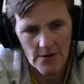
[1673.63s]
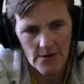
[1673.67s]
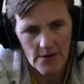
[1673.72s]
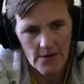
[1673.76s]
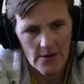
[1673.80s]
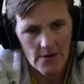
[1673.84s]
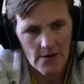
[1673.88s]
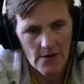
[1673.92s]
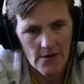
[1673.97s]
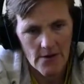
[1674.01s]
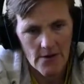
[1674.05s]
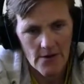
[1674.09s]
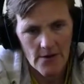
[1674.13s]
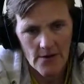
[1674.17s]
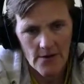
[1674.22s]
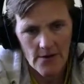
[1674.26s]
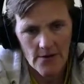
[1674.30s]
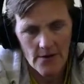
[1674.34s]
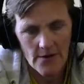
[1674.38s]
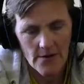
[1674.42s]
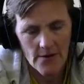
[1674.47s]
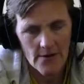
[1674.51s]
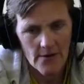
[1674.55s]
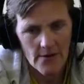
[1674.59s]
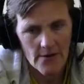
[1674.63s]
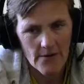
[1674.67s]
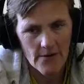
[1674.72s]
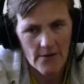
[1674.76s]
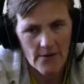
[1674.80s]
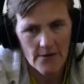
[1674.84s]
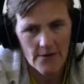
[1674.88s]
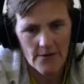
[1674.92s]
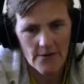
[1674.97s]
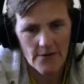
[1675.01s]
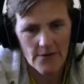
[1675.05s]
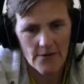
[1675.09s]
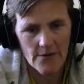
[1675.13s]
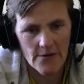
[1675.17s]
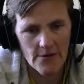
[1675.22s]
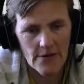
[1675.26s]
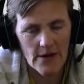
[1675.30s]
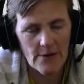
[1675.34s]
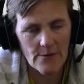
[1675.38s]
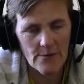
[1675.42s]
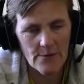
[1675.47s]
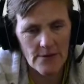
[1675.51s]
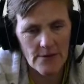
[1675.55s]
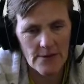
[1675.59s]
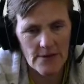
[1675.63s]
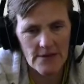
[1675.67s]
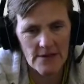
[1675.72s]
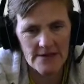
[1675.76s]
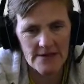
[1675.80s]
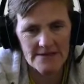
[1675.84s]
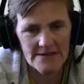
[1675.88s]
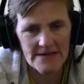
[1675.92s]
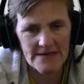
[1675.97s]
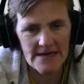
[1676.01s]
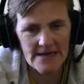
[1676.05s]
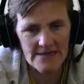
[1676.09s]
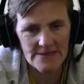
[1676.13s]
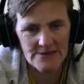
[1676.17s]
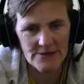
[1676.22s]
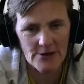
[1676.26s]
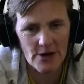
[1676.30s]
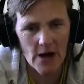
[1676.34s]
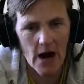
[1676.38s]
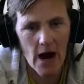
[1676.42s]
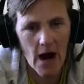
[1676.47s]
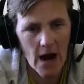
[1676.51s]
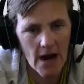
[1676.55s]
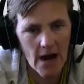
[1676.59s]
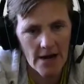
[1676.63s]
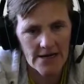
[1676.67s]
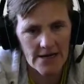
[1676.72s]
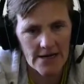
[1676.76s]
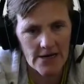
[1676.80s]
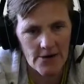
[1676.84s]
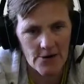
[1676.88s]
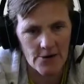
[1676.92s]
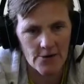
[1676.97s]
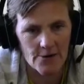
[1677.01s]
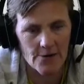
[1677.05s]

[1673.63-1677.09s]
Okay, I guess I take it all. You gotta realize kids are on here,